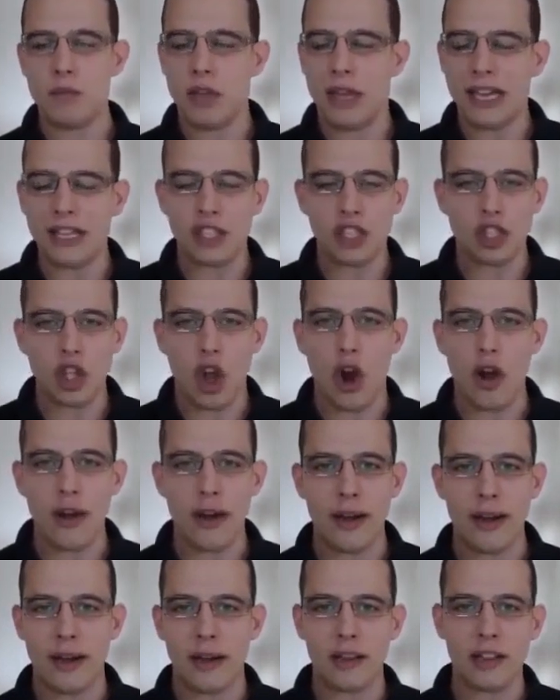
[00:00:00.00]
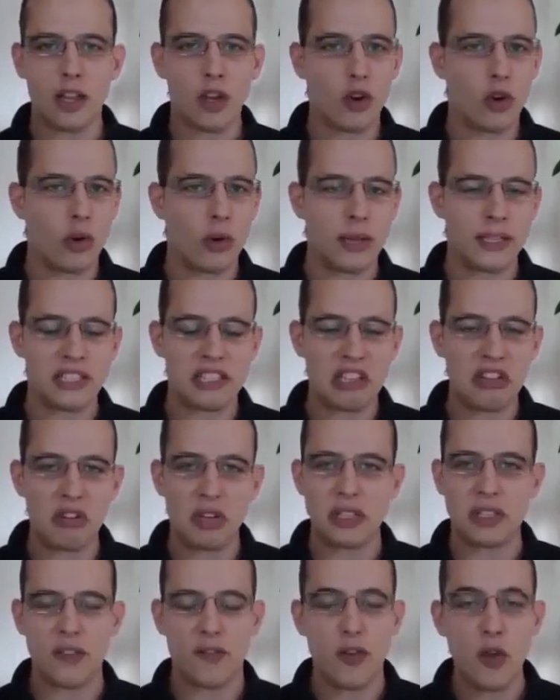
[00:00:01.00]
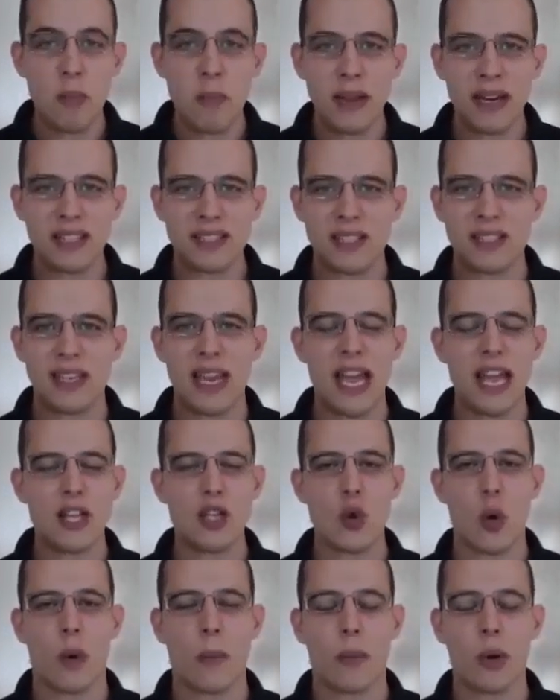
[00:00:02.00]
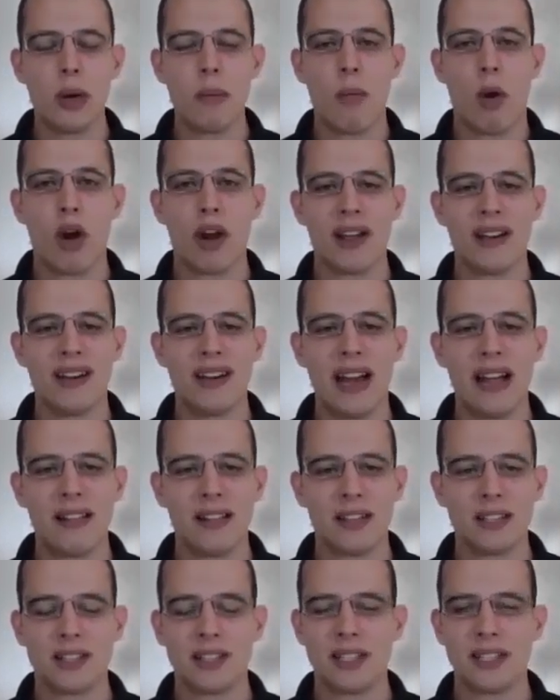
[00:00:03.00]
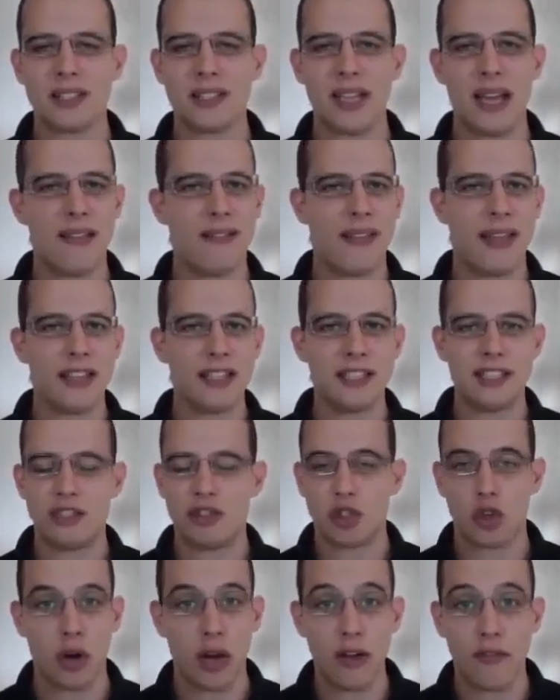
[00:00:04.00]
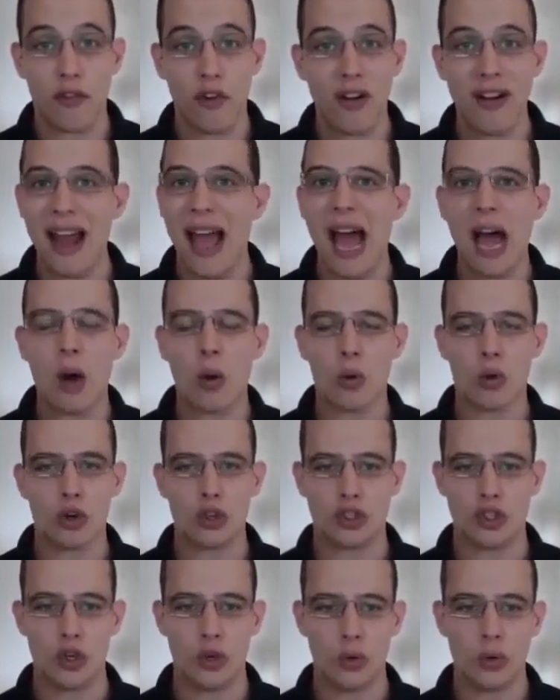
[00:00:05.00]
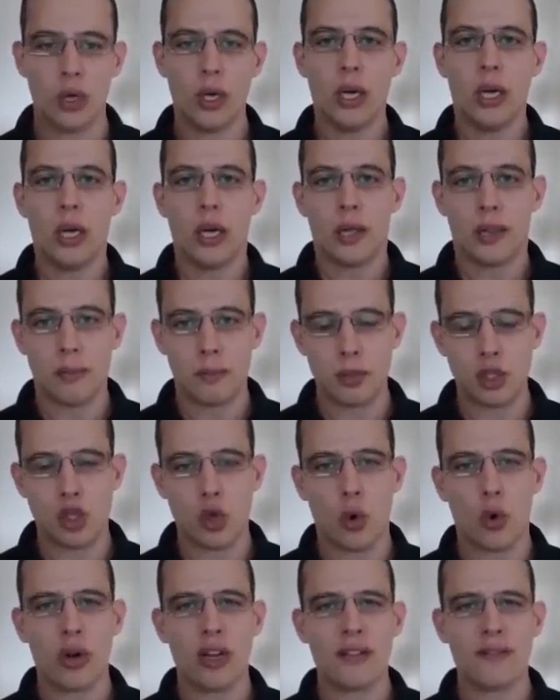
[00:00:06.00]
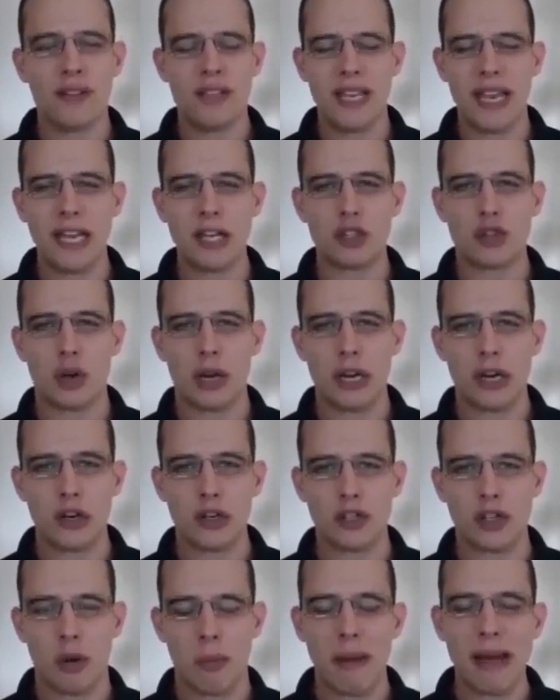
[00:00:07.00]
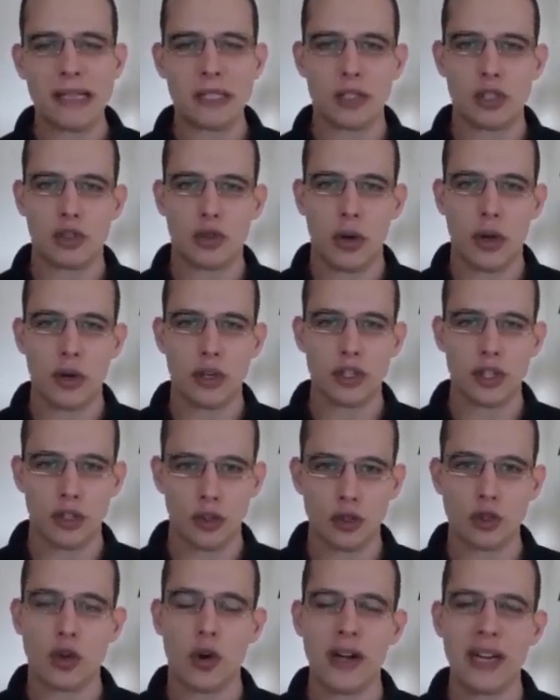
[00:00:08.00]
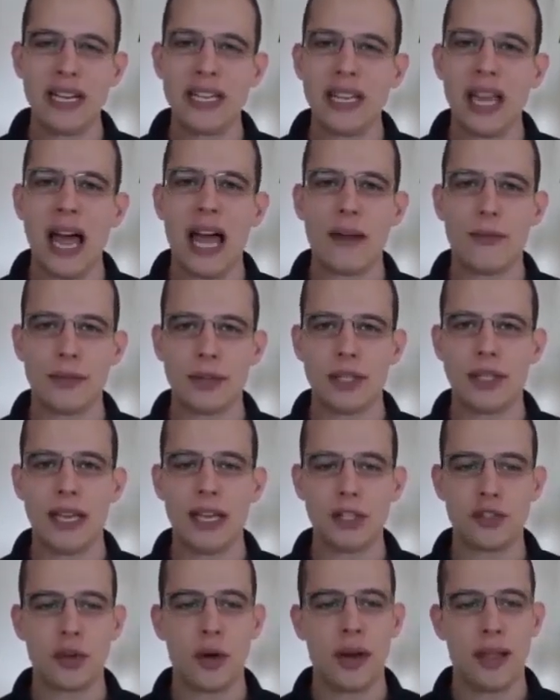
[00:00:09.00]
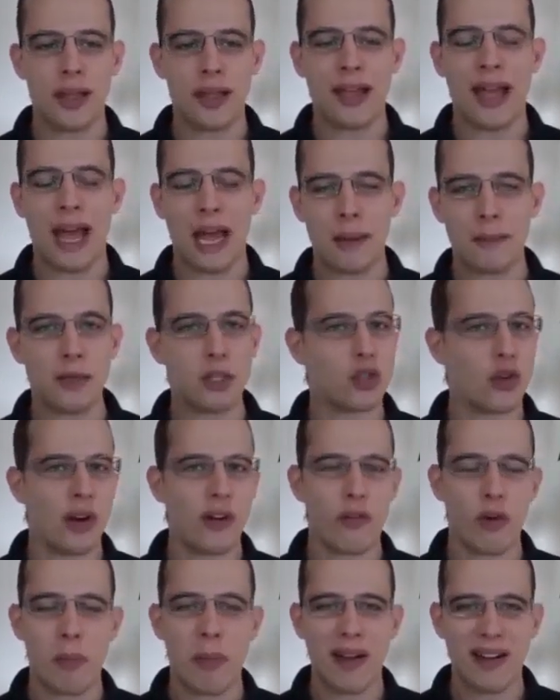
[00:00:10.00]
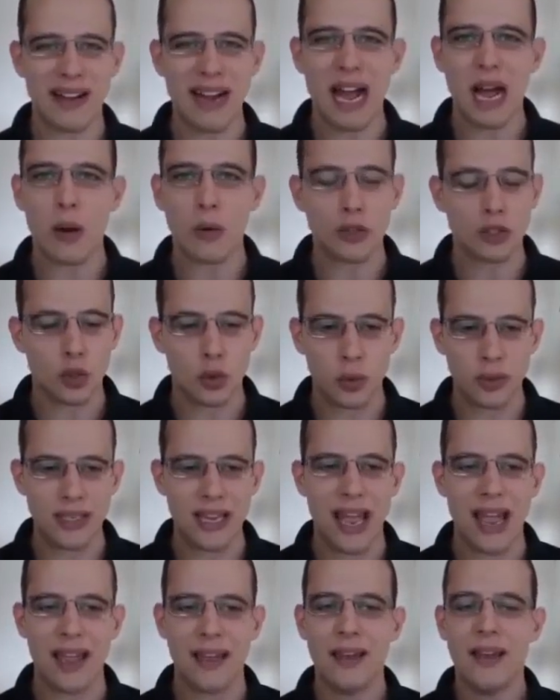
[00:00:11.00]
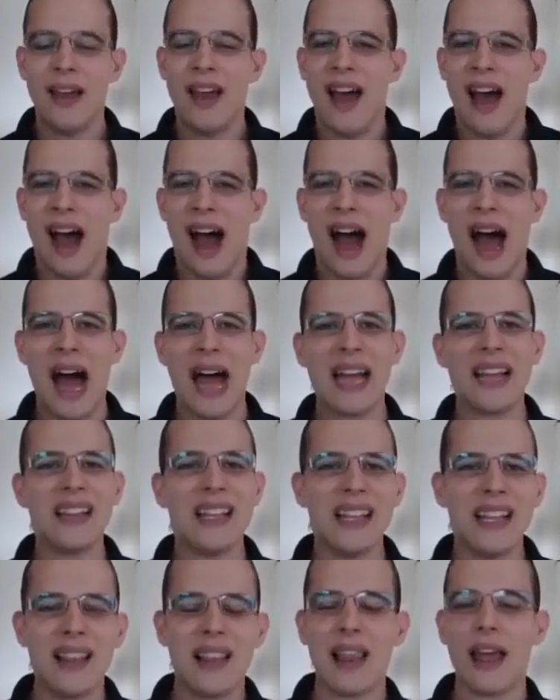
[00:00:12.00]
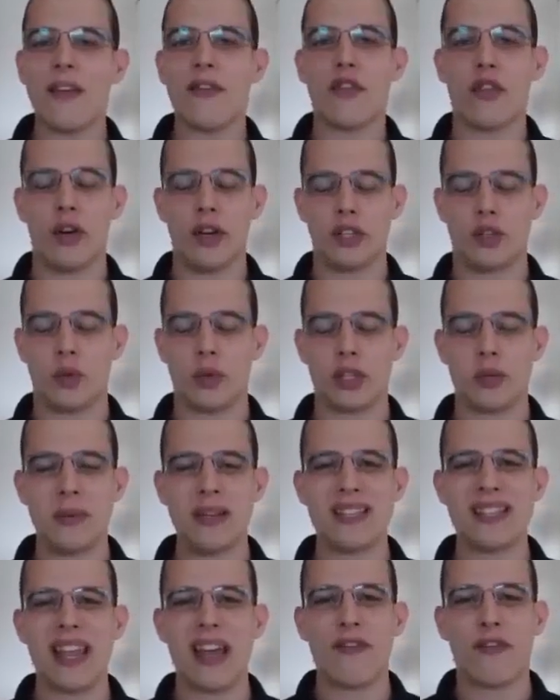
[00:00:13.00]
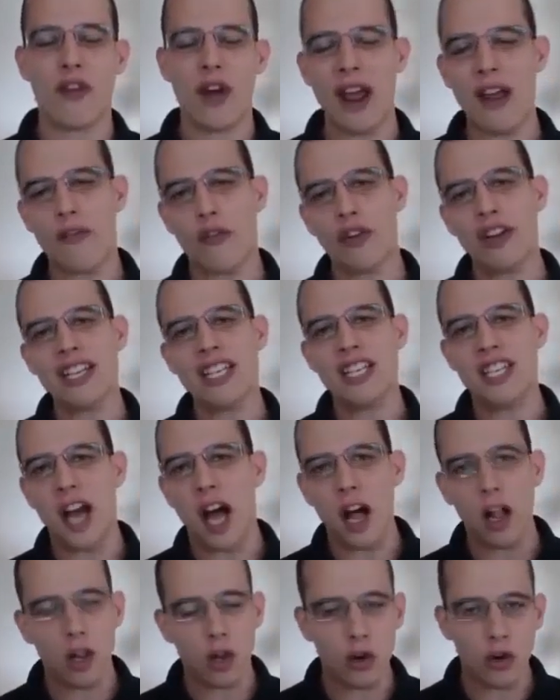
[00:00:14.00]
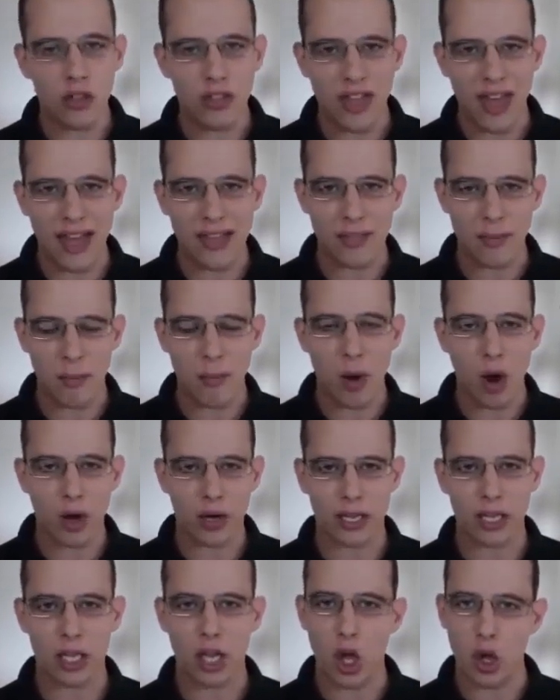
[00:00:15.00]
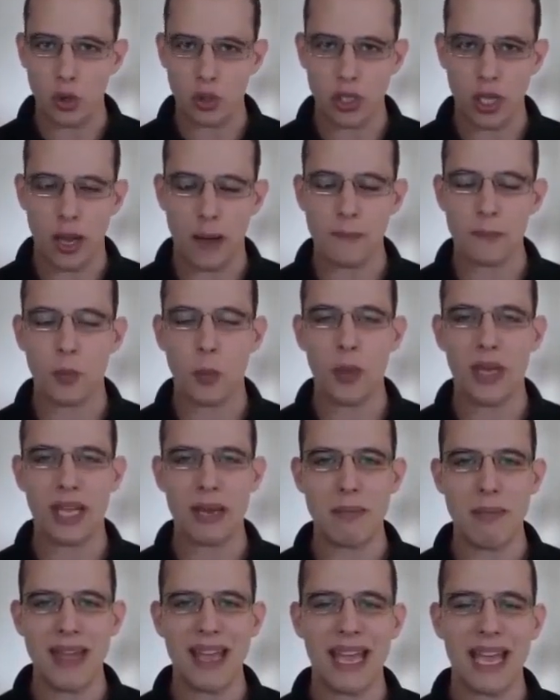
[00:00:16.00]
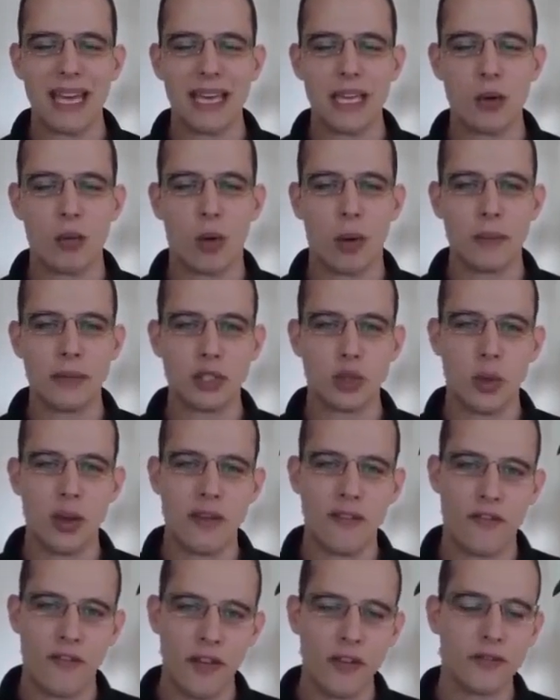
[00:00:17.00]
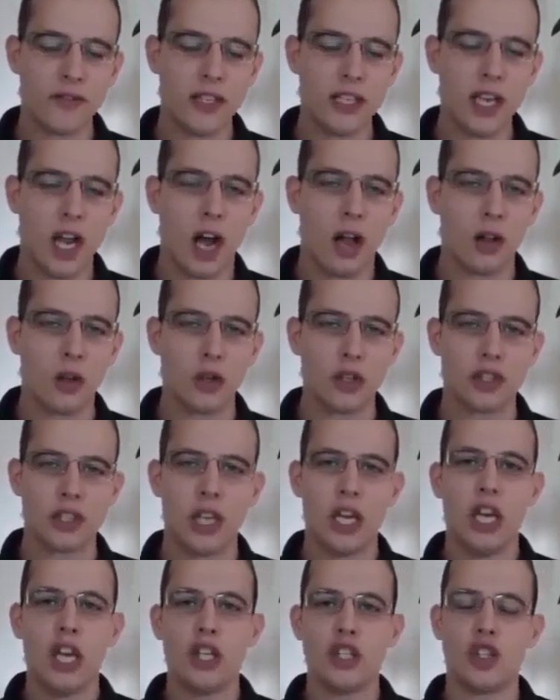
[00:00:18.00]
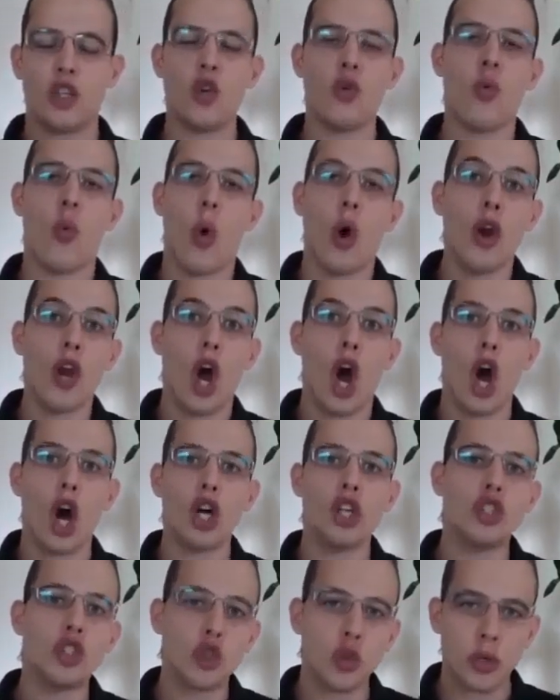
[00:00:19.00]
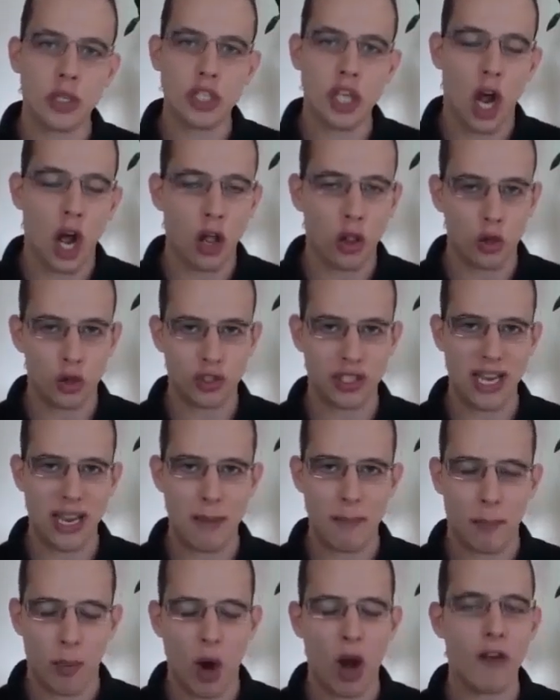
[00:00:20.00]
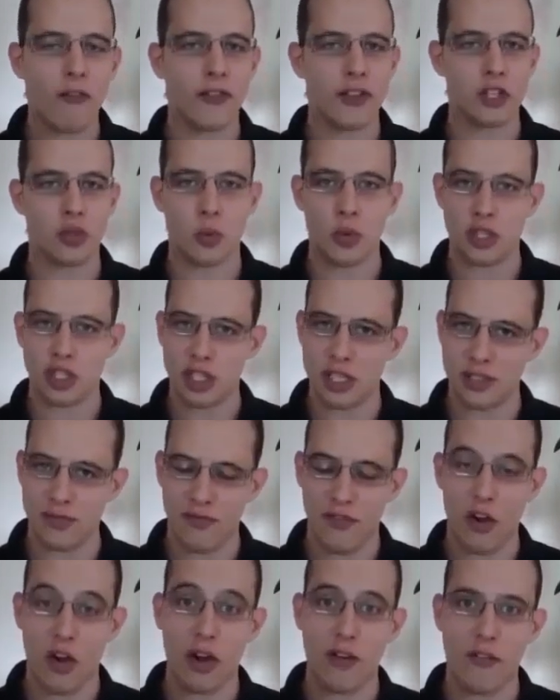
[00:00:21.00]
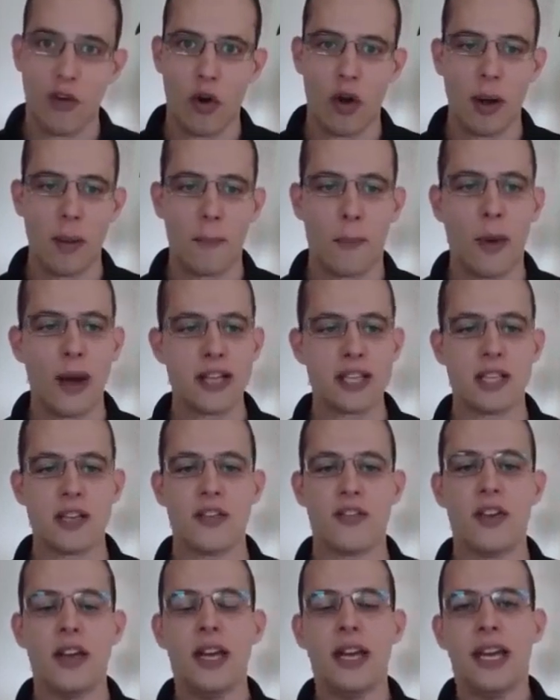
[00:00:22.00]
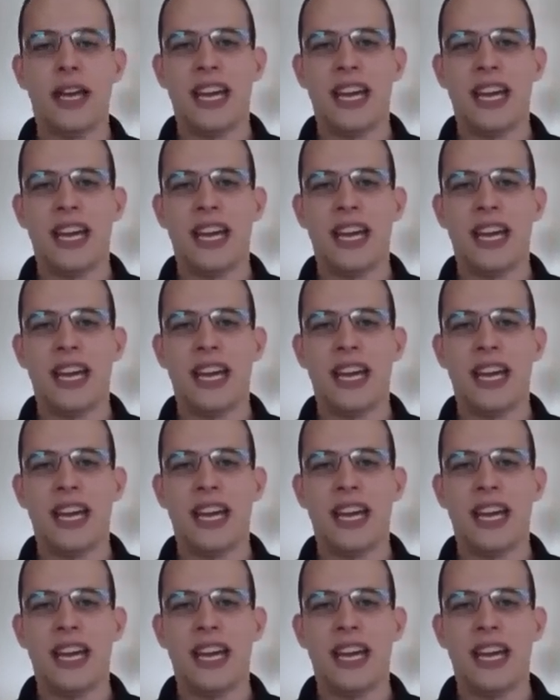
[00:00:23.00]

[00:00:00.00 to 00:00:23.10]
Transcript: get started in as little as a few minutes a day, do our pre-market analysis, and then trade for an hour or 2. The majority of the day traders or master traders that are trading live with the Day Trading Academy trade for about an hour to a day. Highly leveraged, which means that for every dollar that the market goes up, we can make anywhere between $50 to $100 in profits, which is very, very impressive.